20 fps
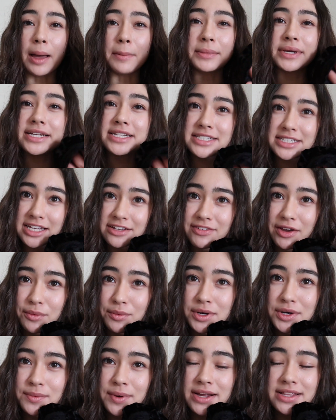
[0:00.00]
I'm gonna see if I
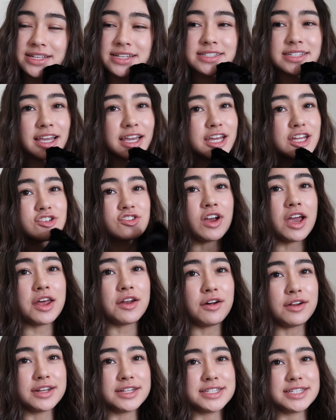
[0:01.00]
wanna wear this. I'm gonna try
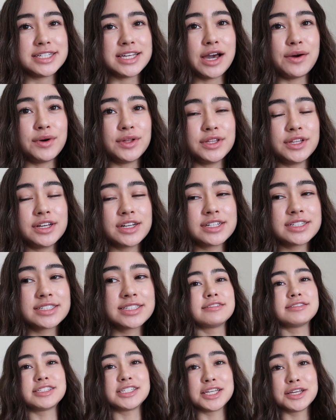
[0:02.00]
it on and see how it
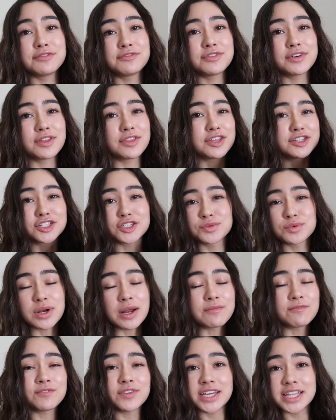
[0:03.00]
looks, see if this is
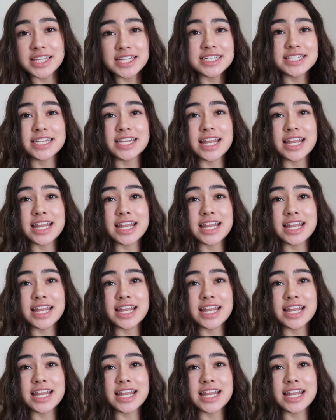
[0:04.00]
what I'm feeling